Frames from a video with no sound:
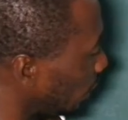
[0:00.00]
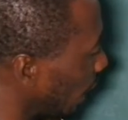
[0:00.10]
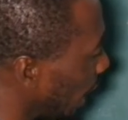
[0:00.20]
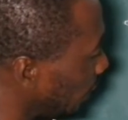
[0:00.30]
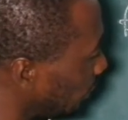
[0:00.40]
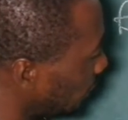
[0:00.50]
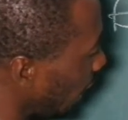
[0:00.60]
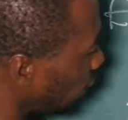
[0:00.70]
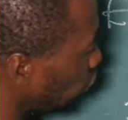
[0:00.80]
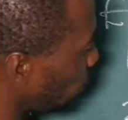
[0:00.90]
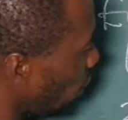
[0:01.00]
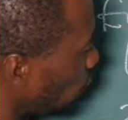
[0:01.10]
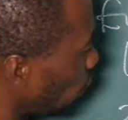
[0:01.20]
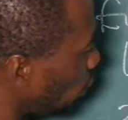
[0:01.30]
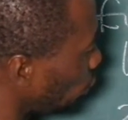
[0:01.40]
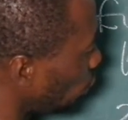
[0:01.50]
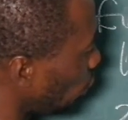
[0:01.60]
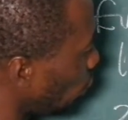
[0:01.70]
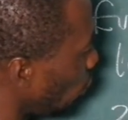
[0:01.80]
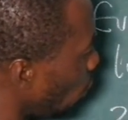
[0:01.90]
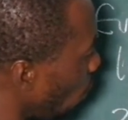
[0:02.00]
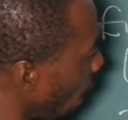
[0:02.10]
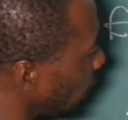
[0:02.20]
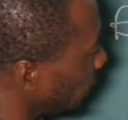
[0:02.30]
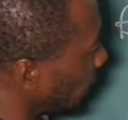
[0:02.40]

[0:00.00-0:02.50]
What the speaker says: times 10 to the power of what? 1,